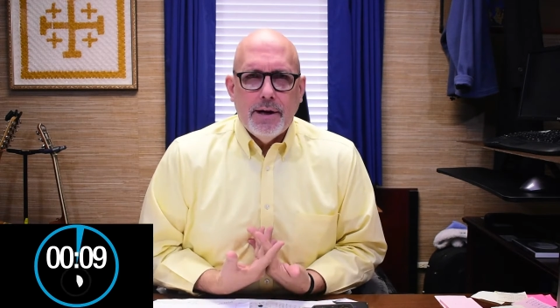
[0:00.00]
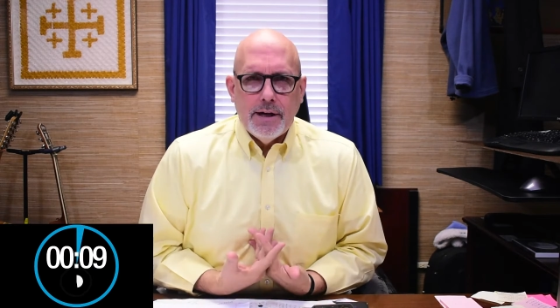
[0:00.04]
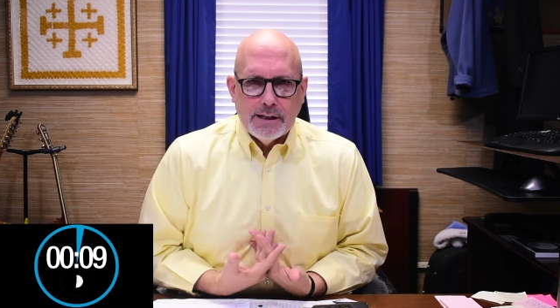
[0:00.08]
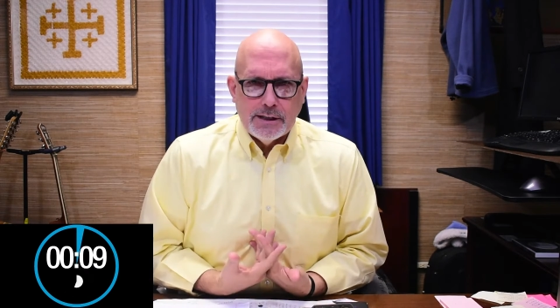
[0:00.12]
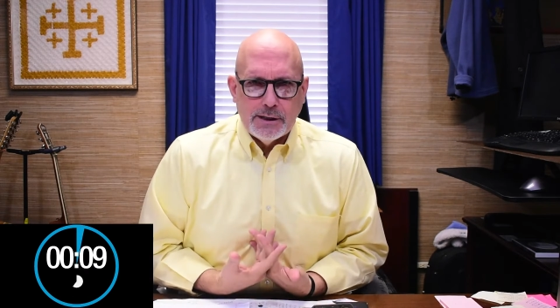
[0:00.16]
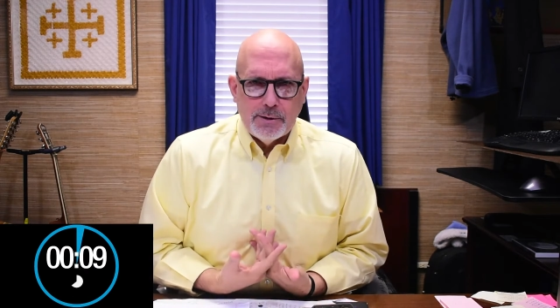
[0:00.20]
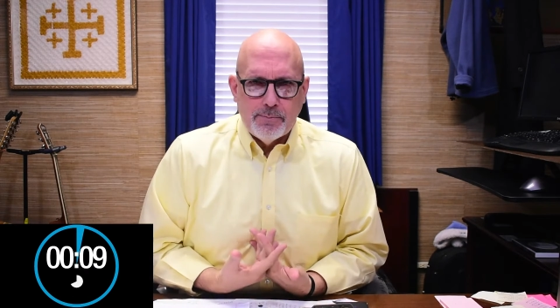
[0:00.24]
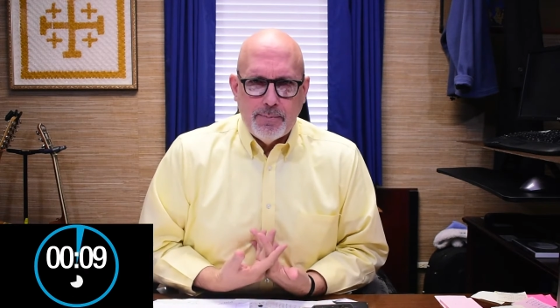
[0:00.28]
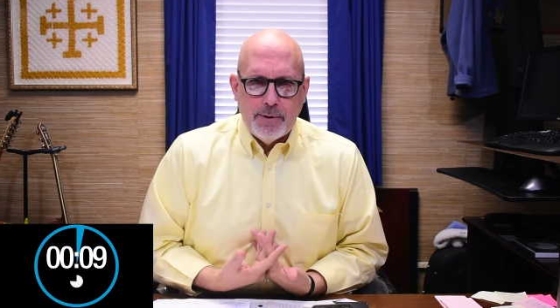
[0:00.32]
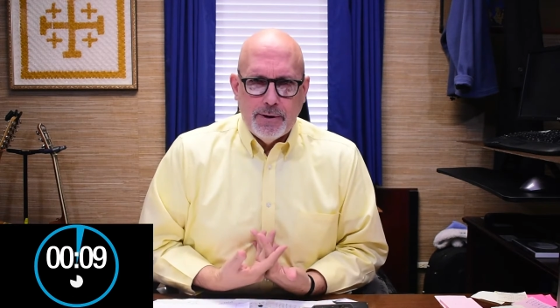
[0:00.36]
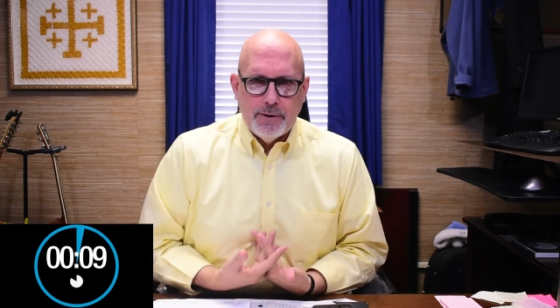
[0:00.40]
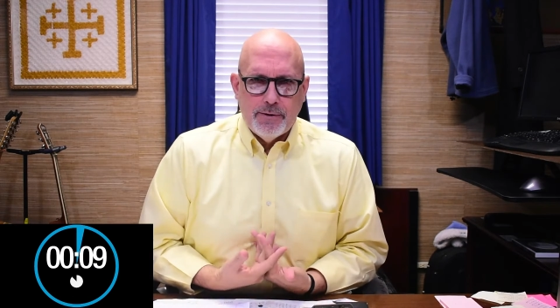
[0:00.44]

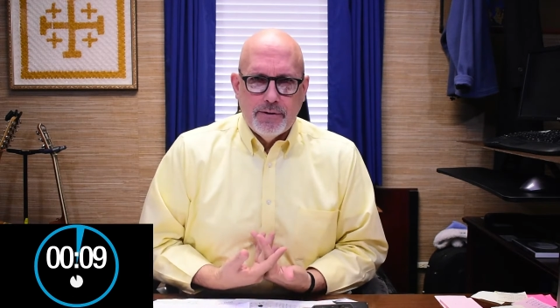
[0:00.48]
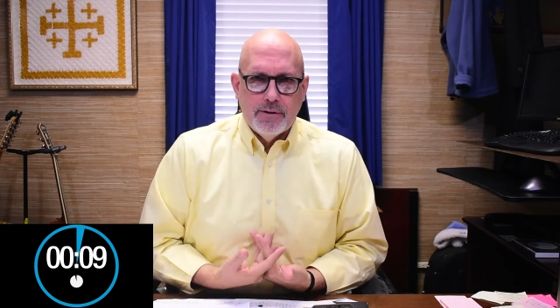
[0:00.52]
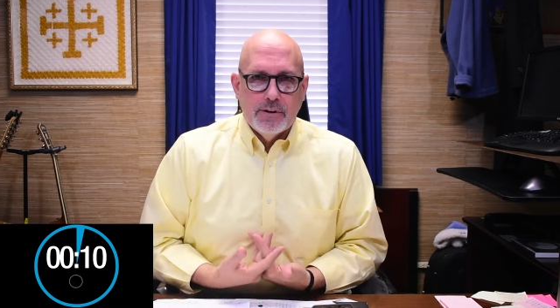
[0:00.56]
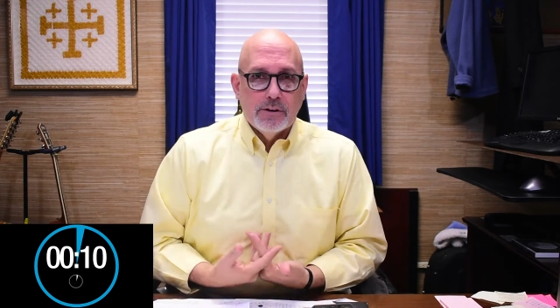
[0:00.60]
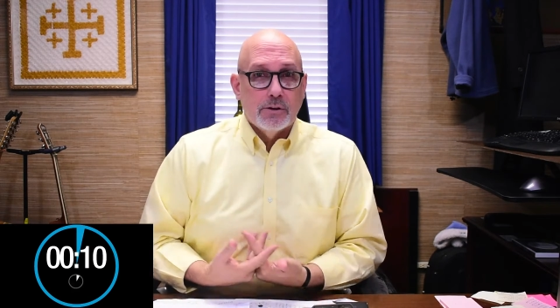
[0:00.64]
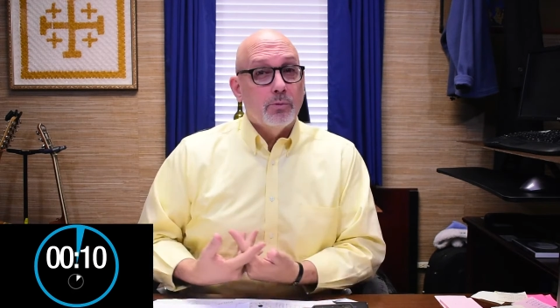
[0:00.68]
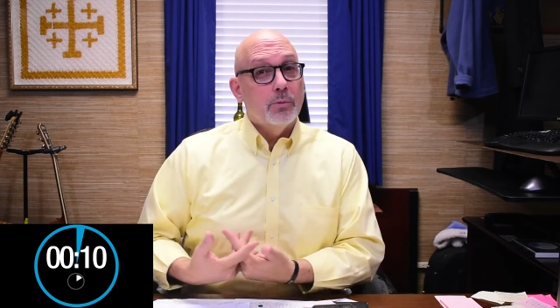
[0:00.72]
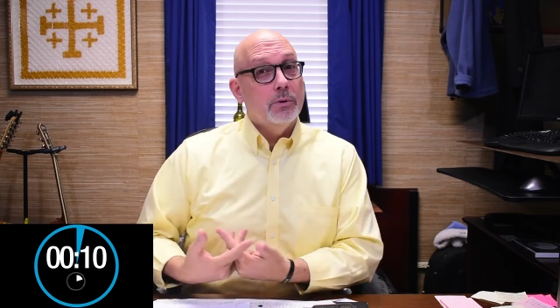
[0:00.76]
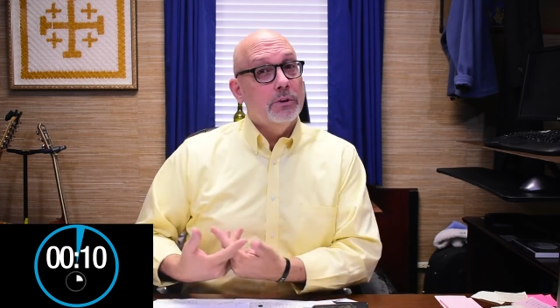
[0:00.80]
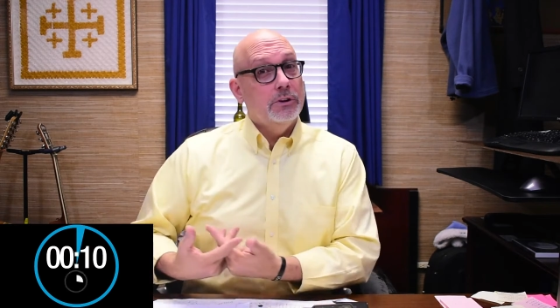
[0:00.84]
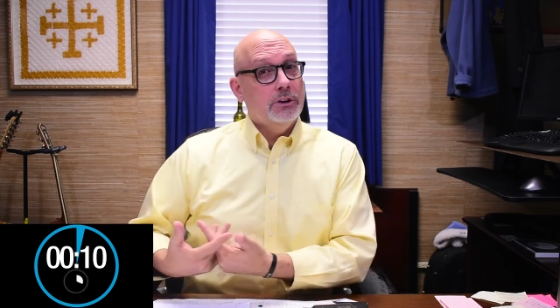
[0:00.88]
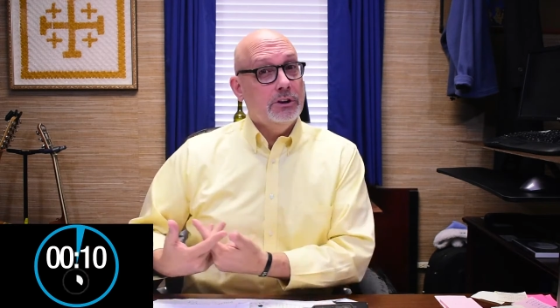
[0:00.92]

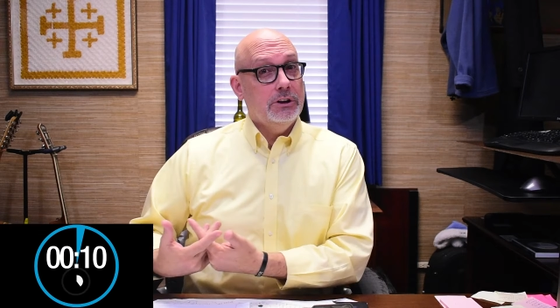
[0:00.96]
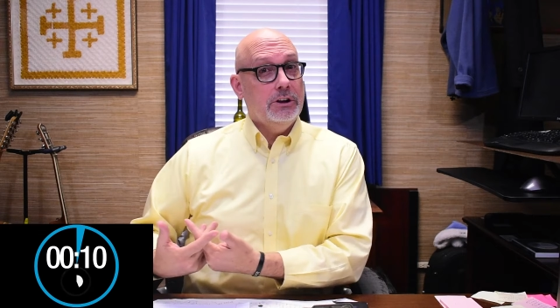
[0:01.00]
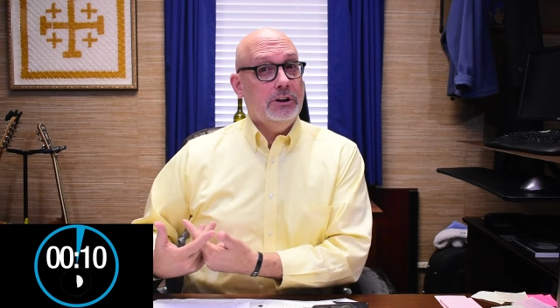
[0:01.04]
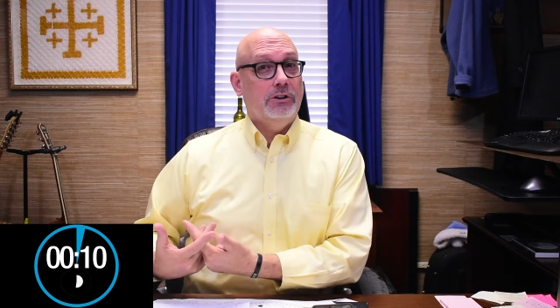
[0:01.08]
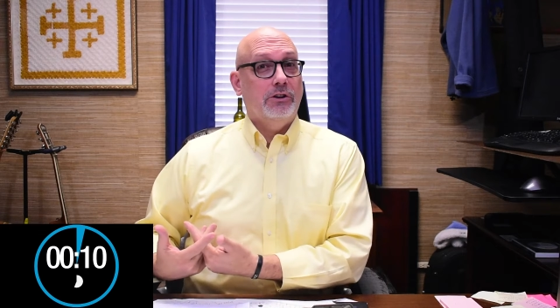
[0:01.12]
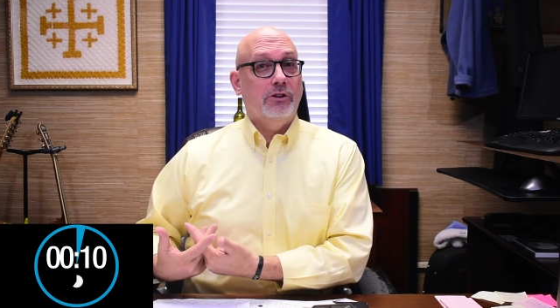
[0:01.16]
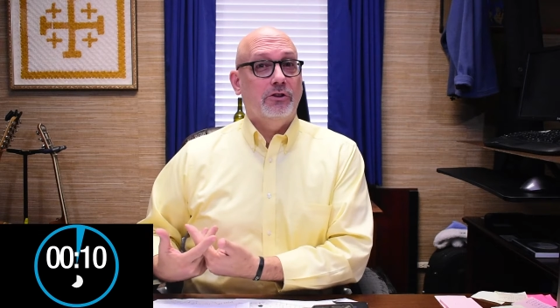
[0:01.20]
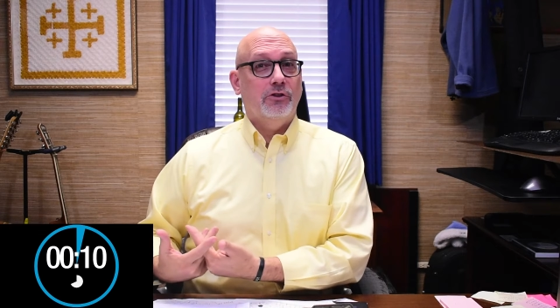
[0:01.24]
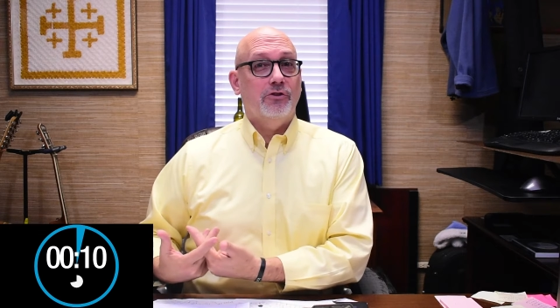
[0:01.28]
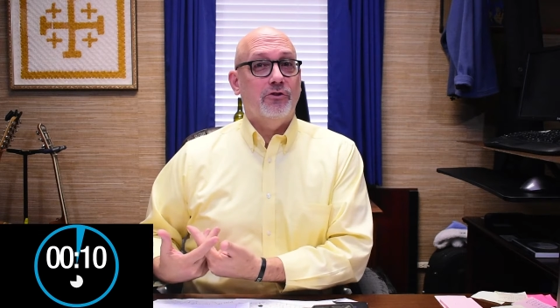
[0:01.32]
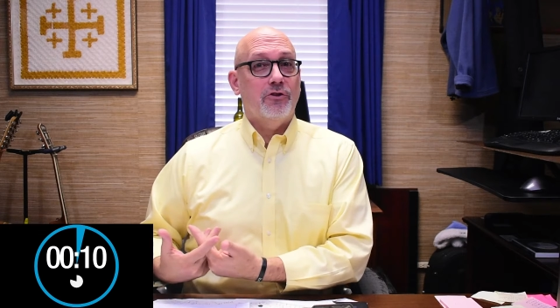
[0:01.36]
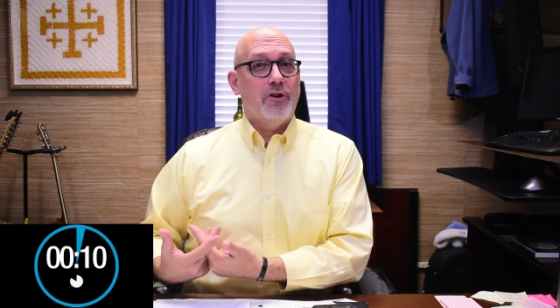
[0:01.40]
experience with
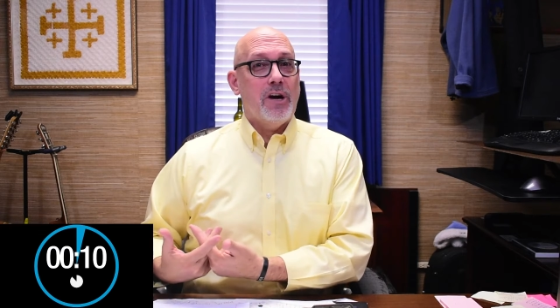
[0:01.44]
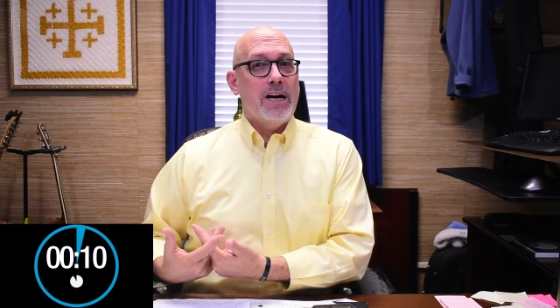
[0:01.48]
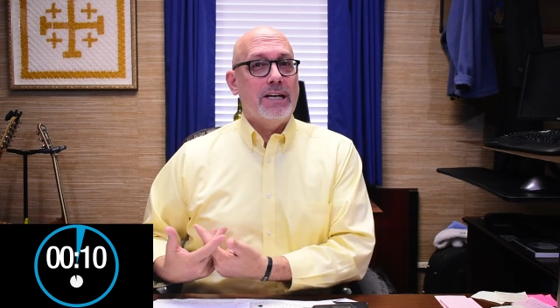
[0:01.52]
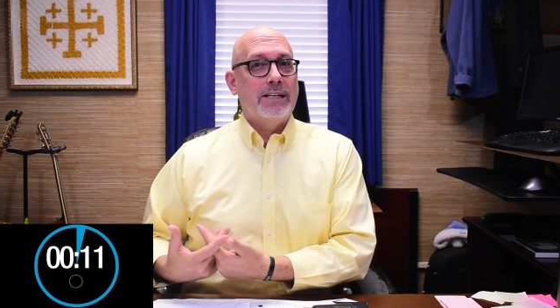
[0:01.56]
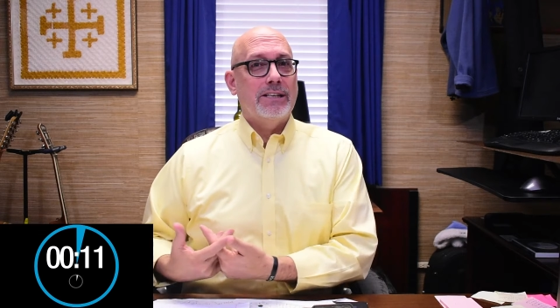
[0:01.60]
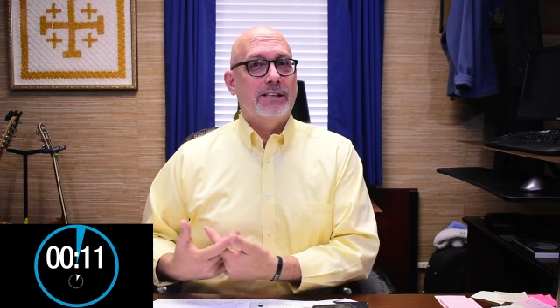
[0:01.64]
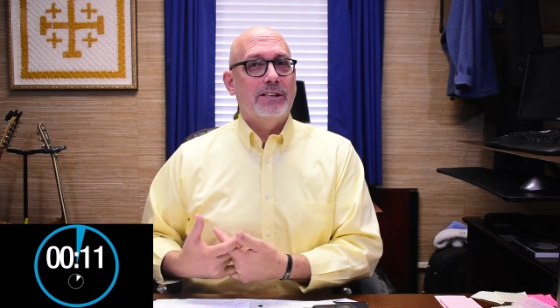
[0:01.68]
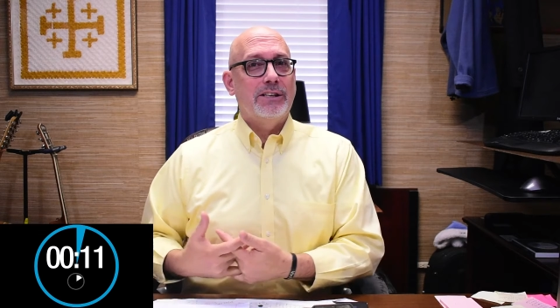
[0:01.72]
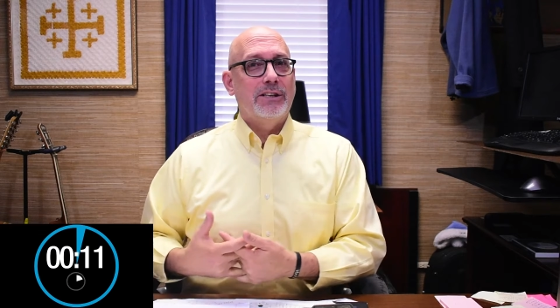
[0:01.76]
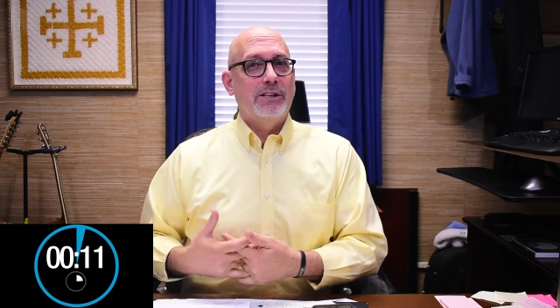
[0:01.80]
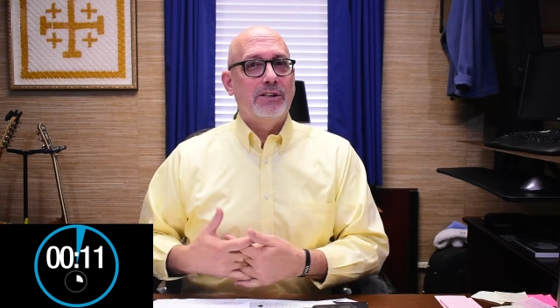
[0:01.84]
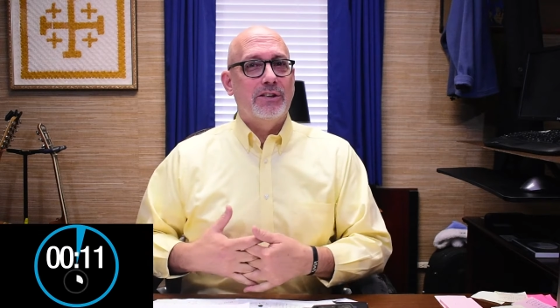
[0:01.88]
Jesus
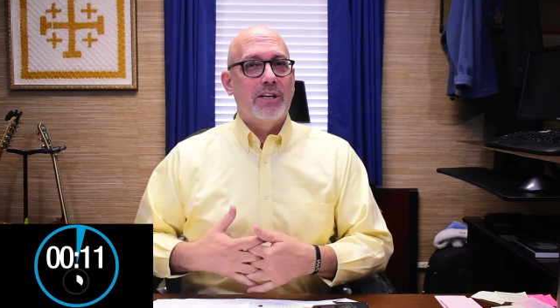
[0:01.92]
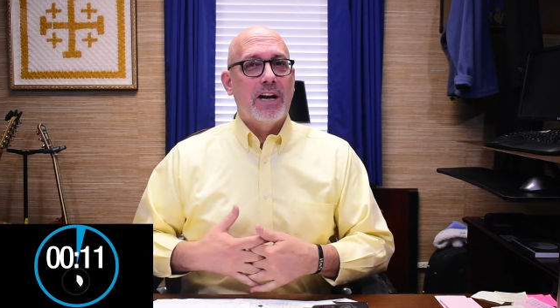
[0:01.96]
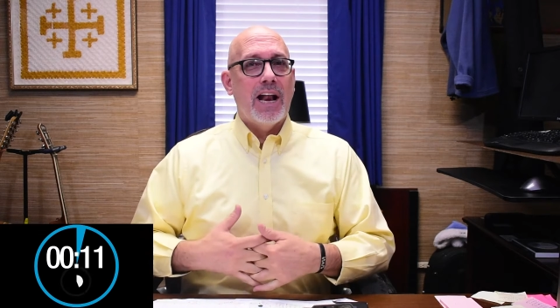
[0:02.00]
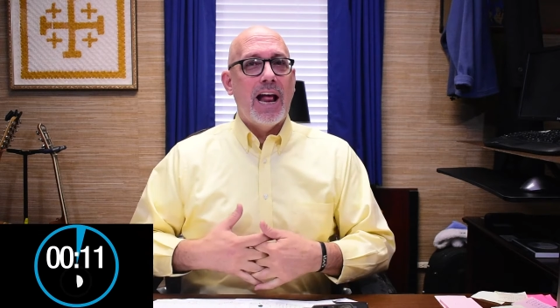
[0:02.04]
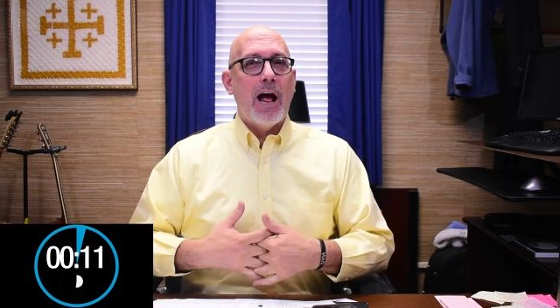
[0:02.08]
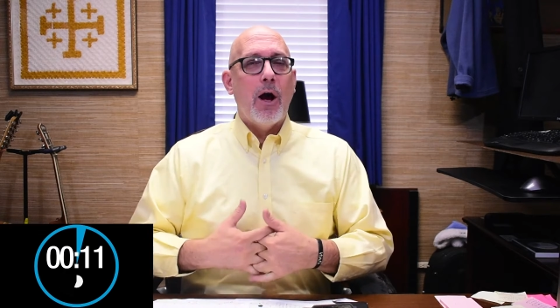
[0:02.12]
Christ is and